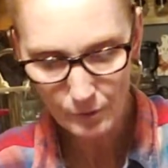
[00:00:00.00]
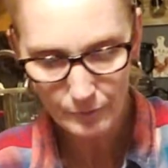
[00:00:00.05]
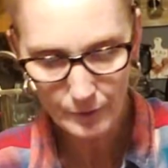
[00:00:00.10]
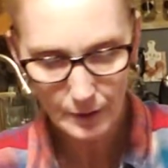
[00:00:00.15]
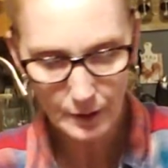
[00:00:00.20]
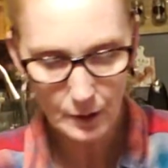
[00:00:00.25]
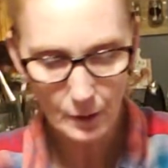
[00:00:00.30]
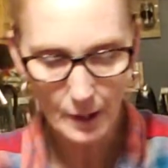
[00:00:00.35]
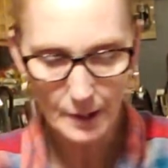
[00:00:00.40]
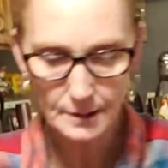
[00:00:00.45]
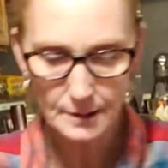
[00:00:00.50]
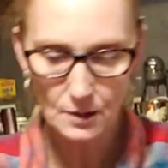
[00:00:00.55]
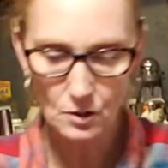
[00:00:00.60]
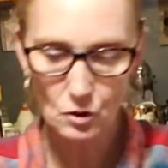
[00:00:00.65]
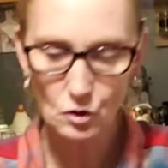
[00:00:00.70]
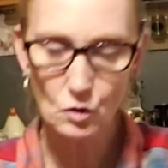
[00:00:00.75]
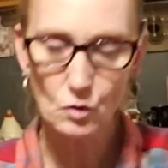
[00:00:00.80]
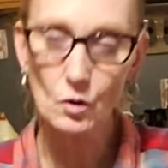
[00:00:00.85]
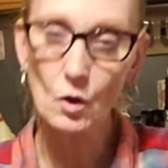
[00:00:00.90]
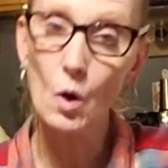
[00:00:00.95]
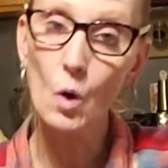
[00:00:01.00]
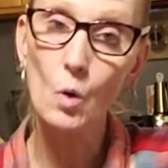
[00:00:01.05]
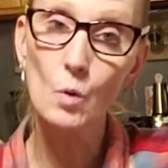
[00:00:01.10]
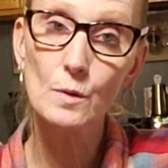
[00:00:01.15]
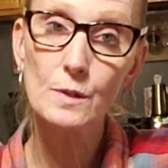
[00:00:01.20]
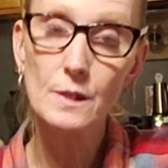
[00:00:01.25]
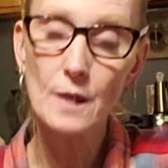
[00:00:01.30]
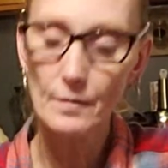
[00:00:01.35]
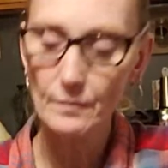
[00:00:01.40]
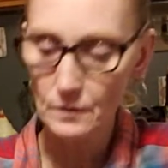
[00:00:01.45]
video, I didn't do the whole
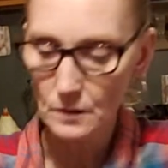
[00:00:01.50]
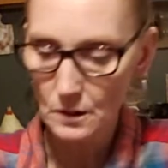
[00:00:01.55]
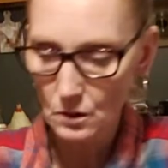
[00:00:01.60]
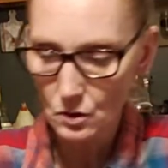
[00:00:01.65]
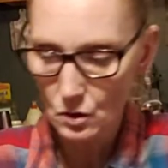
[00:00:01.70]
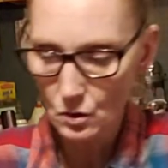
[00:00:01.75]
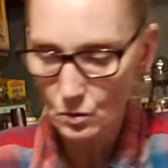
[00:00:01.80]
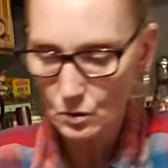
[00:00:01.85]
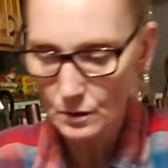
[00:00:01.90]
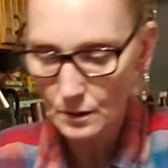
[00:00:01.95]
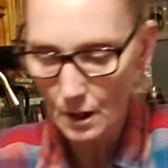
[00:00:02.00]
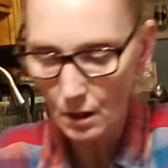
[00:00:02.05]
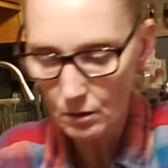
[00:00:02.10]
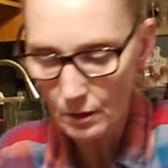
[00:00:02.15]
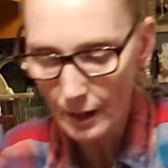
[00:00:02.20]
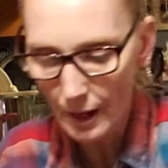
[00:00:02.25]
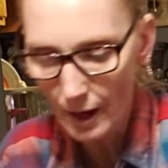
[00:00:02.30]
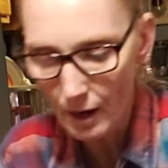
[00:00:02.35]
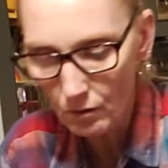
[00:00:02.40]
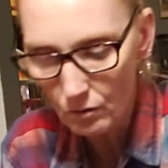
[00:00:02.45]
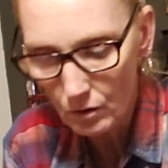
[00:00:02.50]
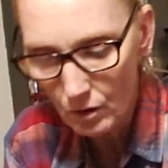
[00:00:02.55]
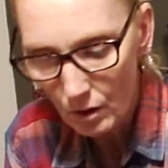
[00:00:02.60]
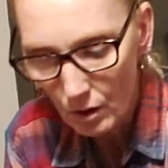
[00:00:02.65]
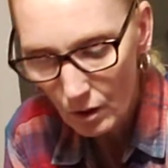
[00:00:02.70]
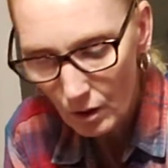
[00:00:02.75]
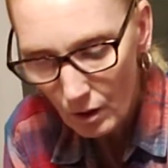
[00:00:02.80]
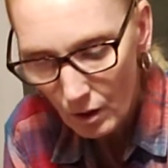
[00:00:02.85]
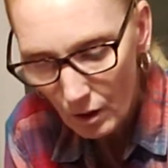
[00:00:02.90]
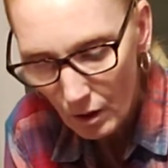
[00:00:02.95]
72 cell count
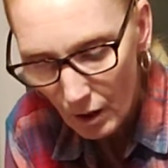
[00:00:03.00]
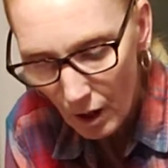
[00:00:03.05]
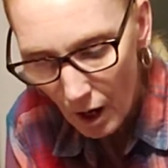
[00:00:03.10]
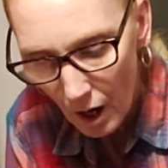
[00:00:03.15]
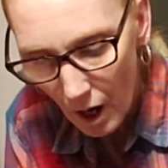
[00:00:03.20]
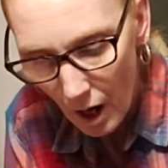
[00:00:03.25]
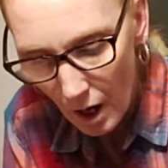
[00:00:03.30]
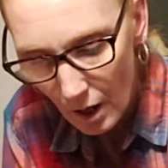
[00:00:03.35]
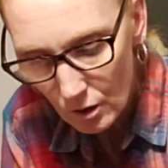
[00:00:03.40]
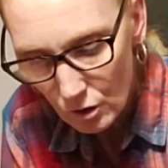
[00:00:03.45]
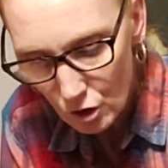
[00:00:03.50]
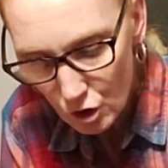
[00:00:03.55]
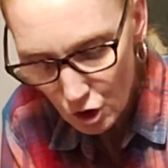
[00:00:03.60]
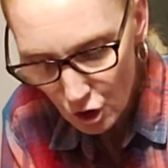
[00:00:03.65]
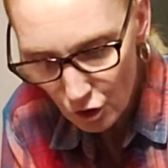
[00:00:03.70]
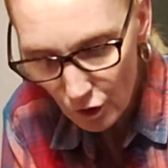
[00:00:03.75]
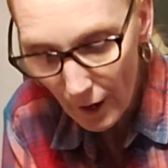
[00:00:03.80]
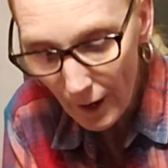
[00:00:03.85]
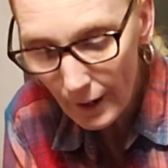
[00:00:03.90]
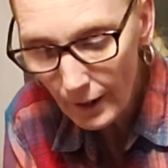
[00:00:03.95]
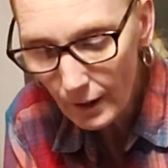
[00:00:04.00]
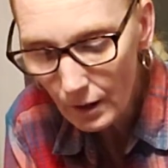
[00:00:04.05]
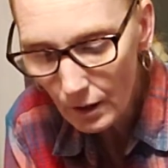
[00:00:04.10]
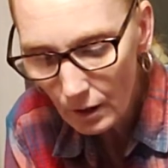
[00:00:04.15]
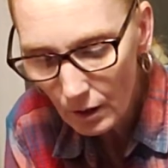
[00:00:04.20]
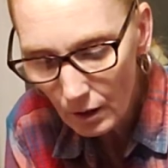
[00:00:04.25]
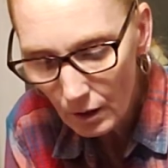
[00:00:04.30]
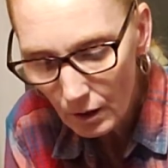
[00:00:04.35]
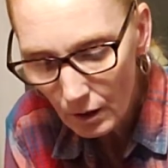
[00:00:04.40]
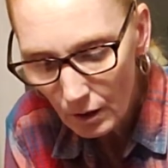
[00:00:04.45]
tray
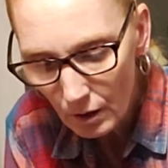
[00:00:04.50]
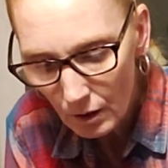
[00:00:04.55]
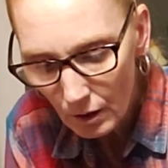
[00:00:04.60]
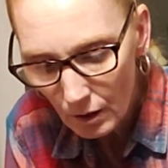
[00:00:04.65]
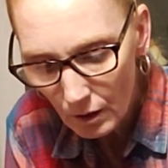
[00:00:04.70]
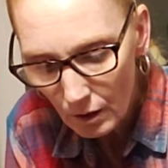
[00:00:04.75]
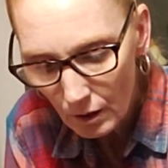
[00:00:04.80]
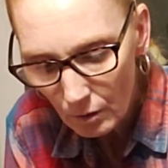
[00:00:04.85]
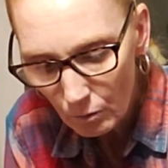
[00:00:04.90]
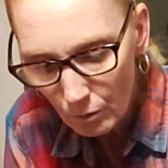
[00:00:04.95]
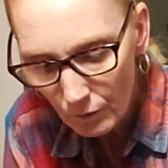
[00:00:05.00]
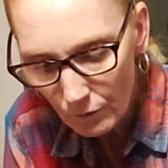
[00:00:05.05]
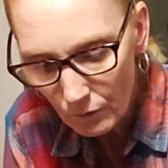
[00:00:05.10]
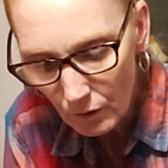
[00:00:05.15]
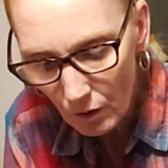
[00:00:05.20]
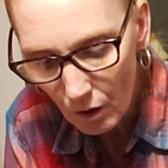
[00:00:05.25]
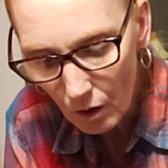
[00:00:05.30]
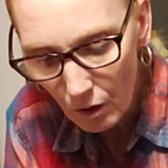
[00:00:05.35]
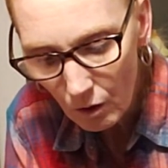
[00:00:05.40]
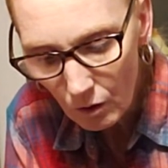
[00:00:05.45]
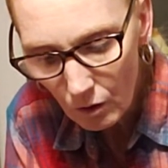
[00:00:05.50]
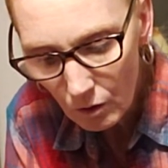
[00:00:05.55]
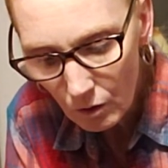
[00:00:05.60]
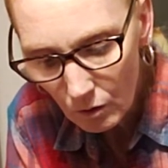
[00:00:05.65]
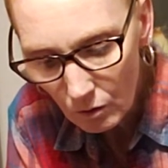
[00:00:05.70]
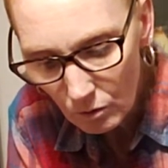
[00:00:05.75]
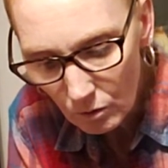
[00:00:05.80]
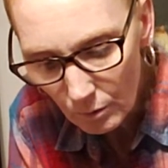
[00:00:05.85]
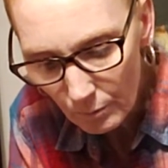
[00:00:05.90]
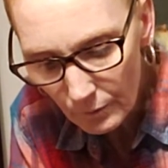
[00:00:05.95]
with y'all.
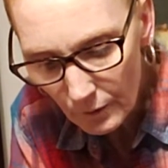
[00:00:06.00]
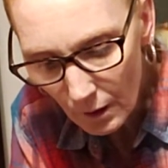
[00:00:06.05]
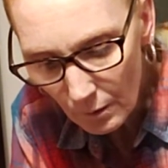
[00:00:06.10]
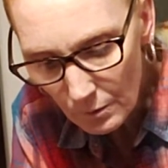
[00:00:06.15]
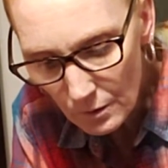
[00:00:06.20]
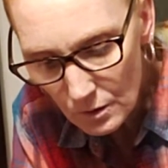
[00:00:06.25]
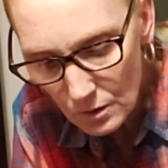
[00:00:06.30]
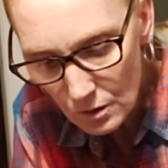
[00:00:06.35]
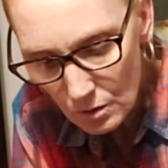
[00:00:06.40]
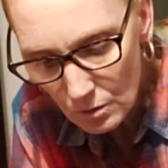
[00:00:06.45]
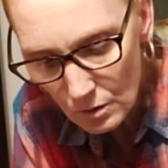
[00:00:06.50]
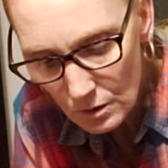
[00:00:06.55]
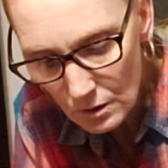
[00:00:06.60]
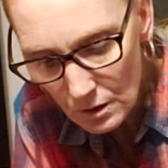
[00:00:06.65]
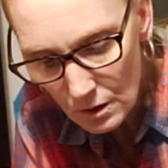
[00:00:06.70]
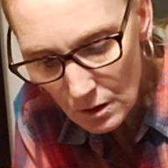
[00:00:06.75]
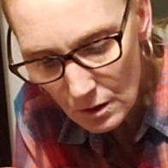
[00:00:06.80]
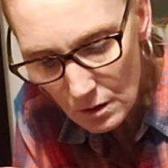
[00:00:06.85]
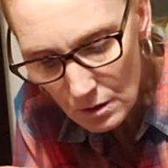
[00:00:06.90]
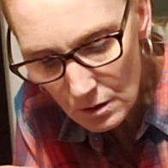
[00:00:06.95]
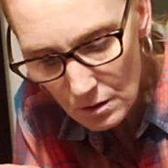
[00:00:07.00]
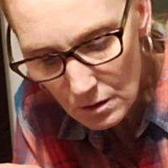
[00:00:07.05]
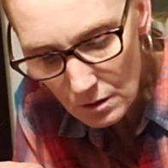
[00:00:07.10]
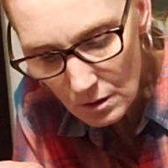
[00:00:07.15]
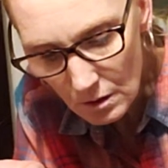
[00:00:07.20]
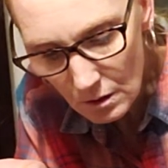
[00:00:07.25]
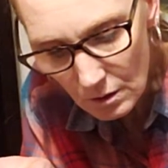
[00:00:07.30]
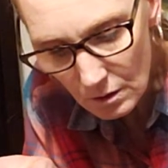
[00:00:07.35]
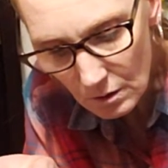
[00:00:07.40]
Oop, that was 2 seeds. I